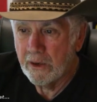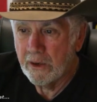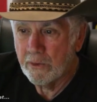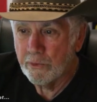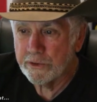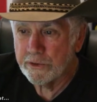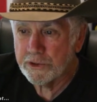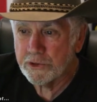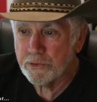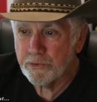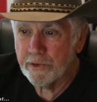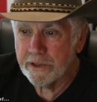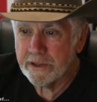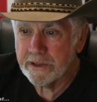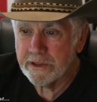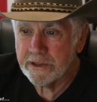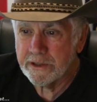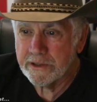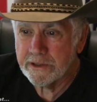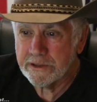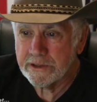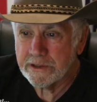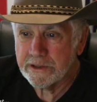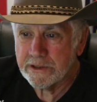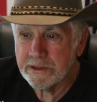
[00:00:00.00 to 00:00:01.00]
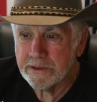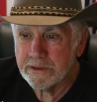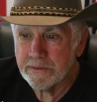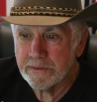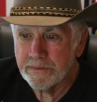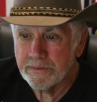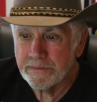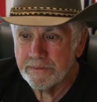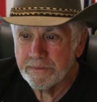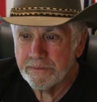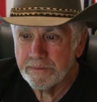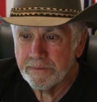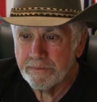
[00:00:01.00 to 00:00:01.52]
What's written is
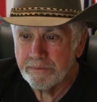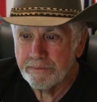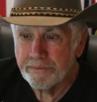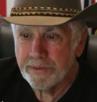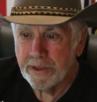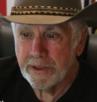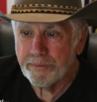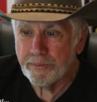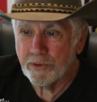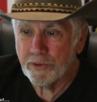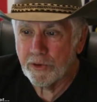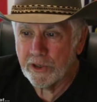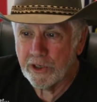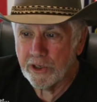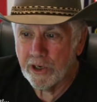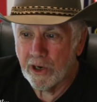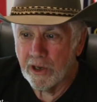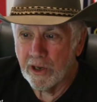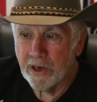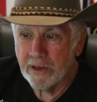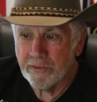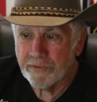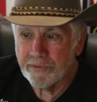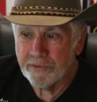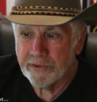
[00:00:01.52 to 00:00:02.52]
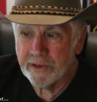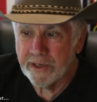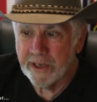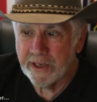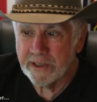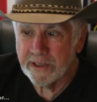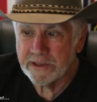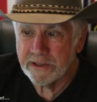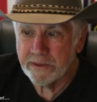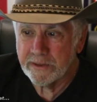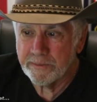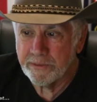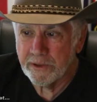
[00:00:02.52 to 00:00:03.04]
people calling for
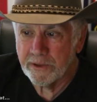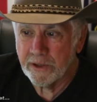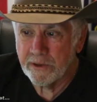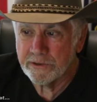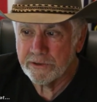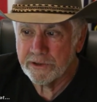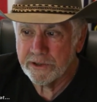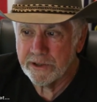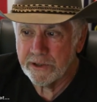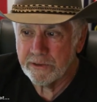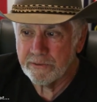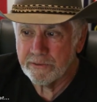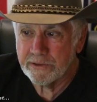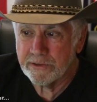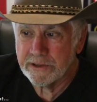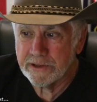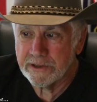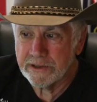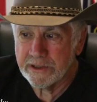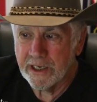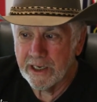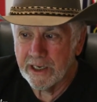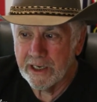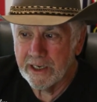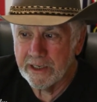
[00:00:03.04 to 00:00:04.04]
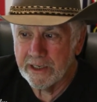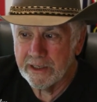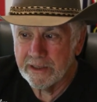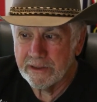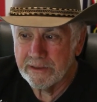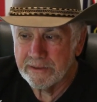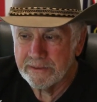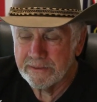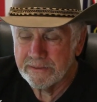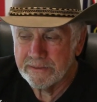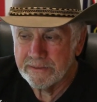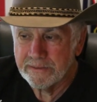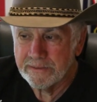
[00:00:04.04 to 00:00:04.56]
Nancy Pelosi to resign.
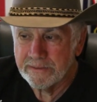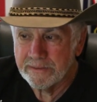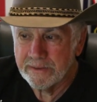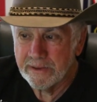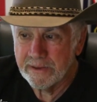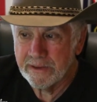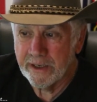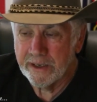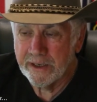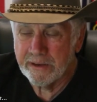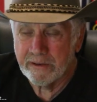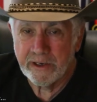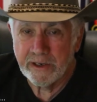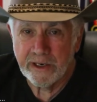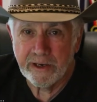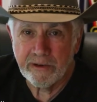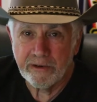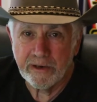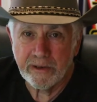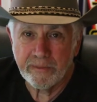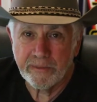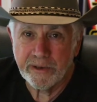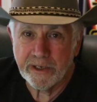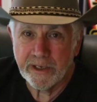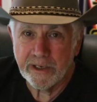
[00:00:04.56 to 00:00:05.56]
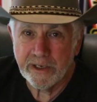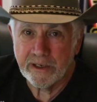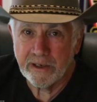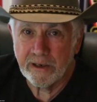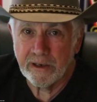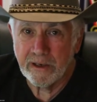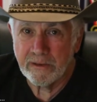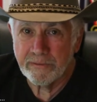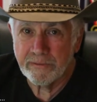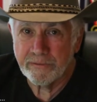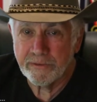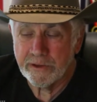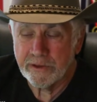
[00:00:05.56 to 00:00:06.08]
Well, I don't hear anybody
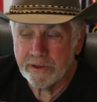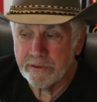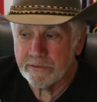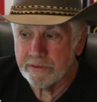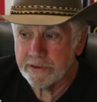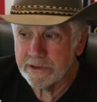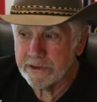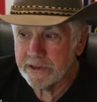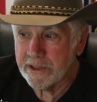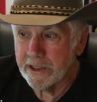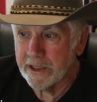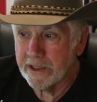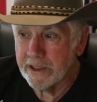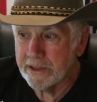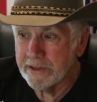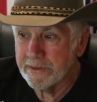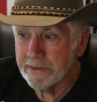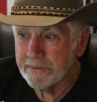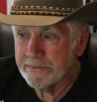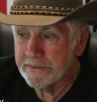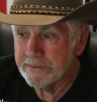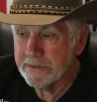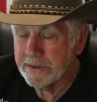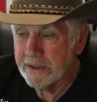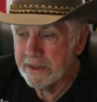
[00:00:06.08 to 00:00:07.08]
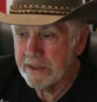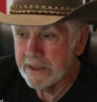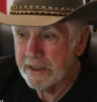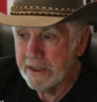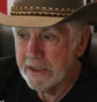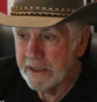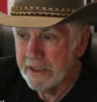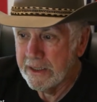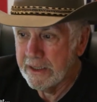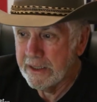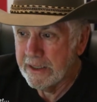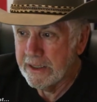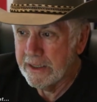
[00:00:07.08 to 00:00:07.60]
calling for her to resign.
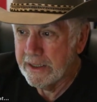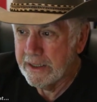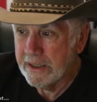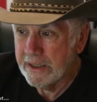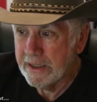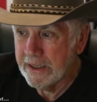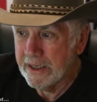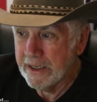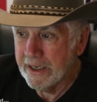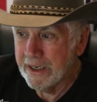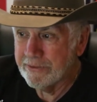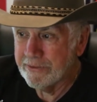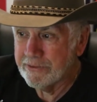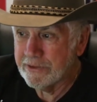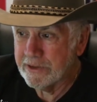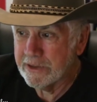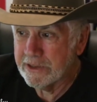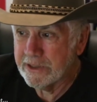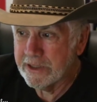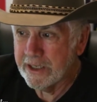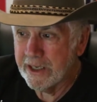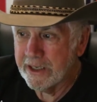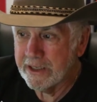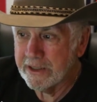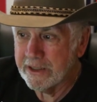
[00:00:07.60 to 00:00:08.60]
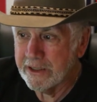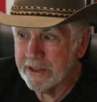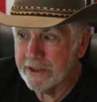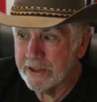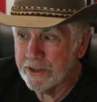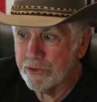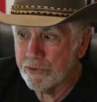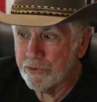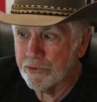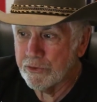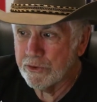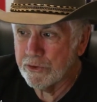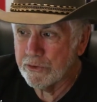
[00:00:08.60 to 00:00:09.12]
After Ted
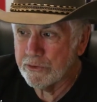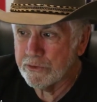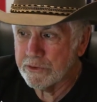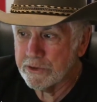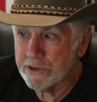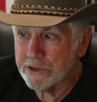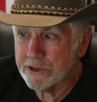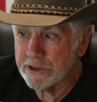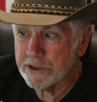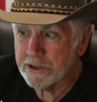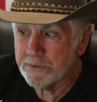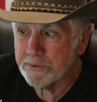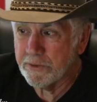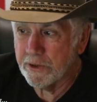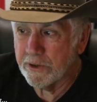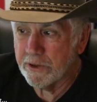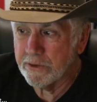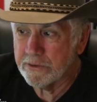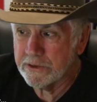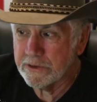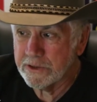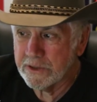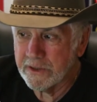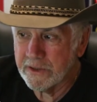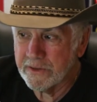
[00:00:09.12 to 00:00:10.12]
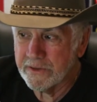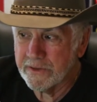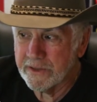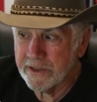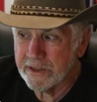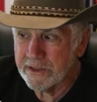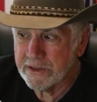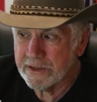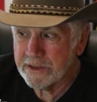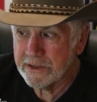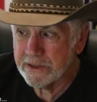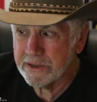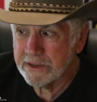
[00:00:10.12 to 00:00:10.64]
Cruz exposed
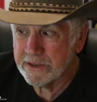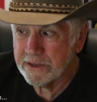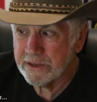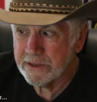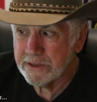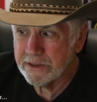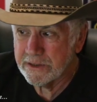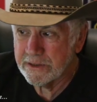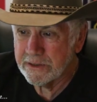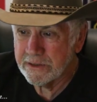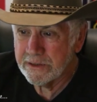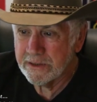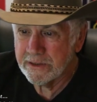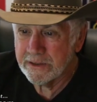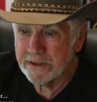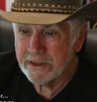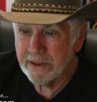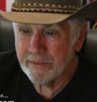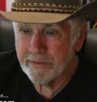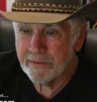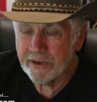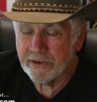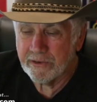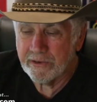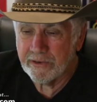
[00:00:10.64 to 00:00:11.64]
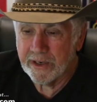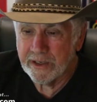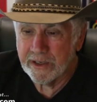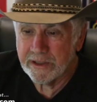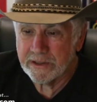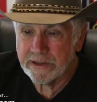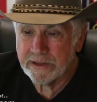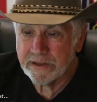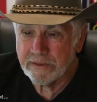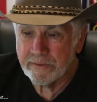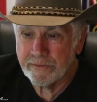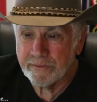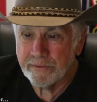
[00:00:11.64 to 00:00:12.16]
this,
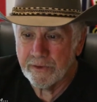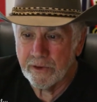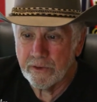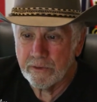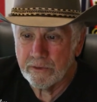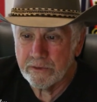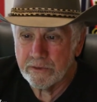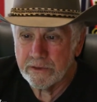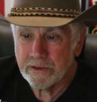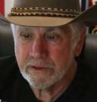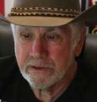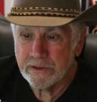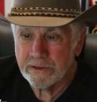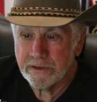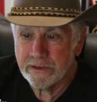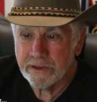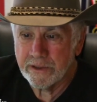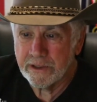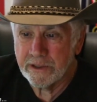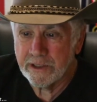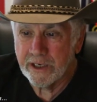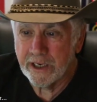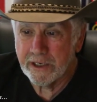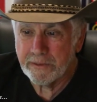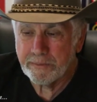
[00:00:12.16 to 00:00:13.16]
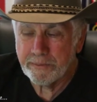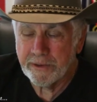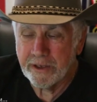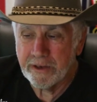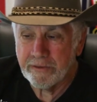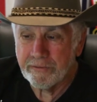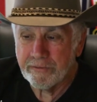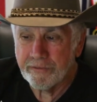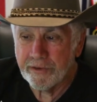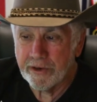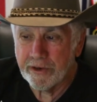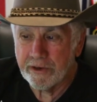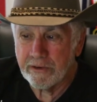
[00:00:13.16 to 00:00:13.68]
Democrats vote to not pay
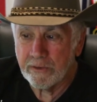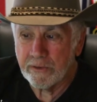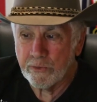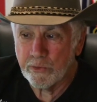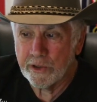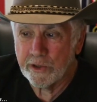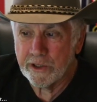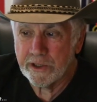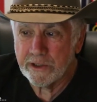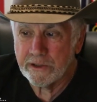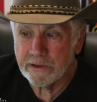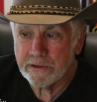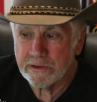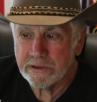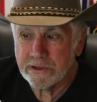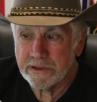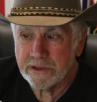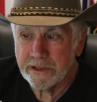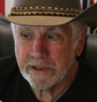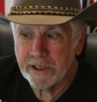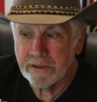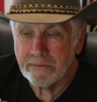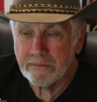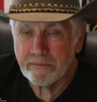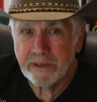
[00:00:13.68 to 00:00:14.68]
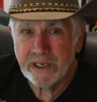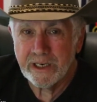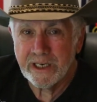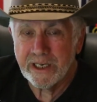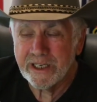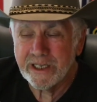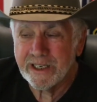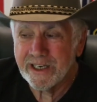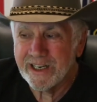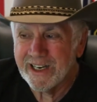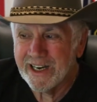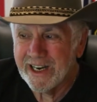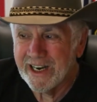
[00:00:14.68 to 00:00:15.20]
federal workers and
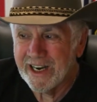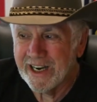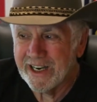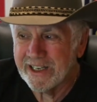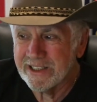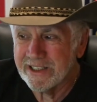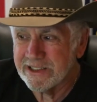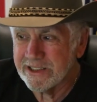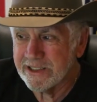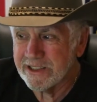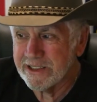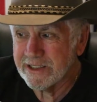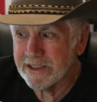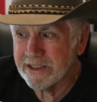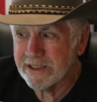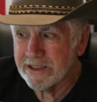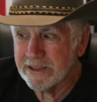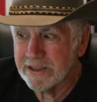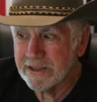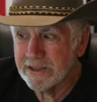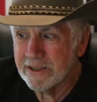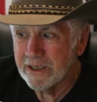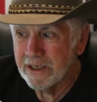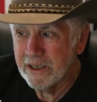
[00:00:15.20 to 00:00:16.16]
media hides it.